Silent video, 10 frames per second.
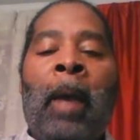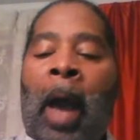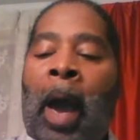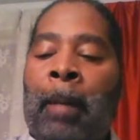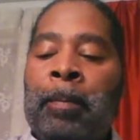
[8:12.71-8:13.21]

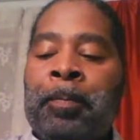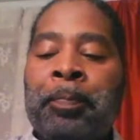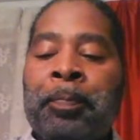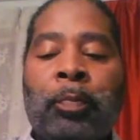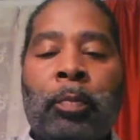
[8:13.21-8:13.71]
Other
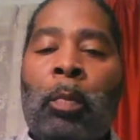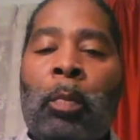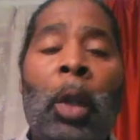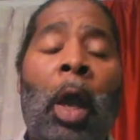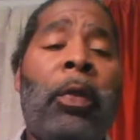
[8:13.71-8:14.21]

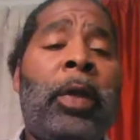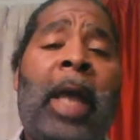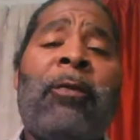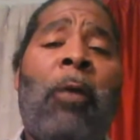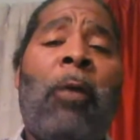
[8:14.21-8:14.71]
than
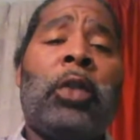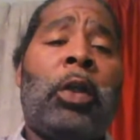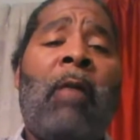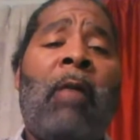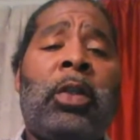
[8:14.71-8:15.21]
that, as far as
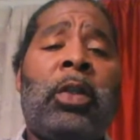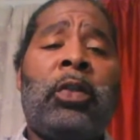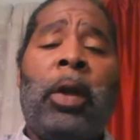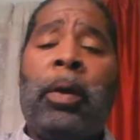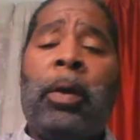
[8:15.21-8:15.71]
the coffee is
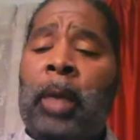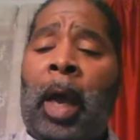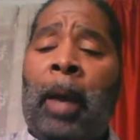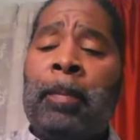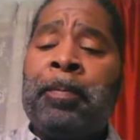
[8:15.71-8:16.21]
concerned,
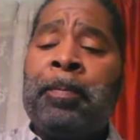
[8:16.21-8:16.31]
a